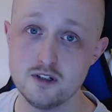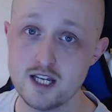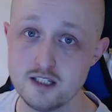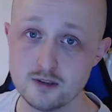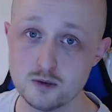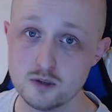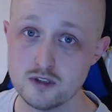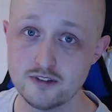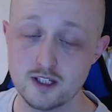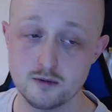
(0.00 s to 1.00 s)
got any sort of
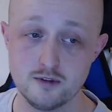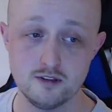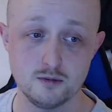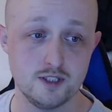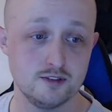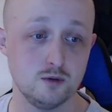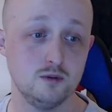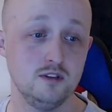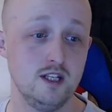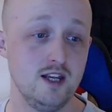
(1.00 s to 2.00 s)
contact with the sweat at
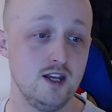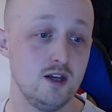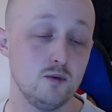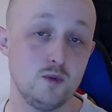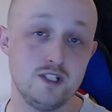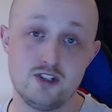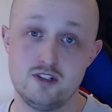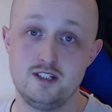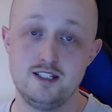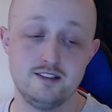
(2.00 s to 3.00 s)
all,
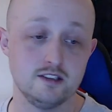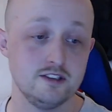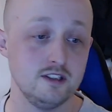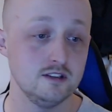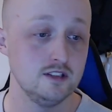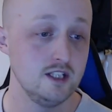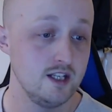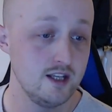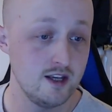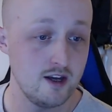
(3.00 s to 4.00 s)
which is ideal.
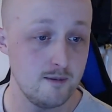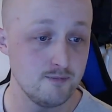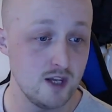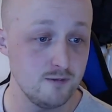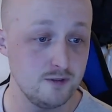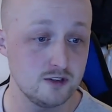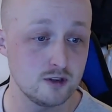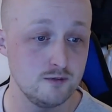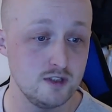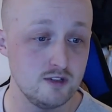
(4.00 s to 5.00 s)
It
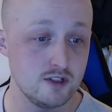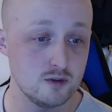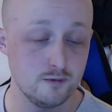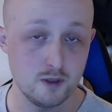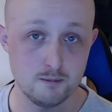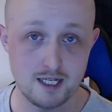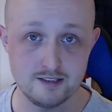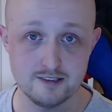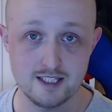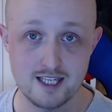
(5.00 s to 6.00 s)
fits over the original foam
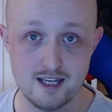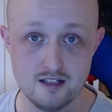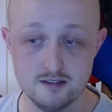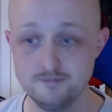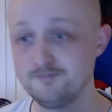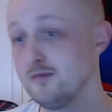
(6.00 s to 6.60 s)
pads again,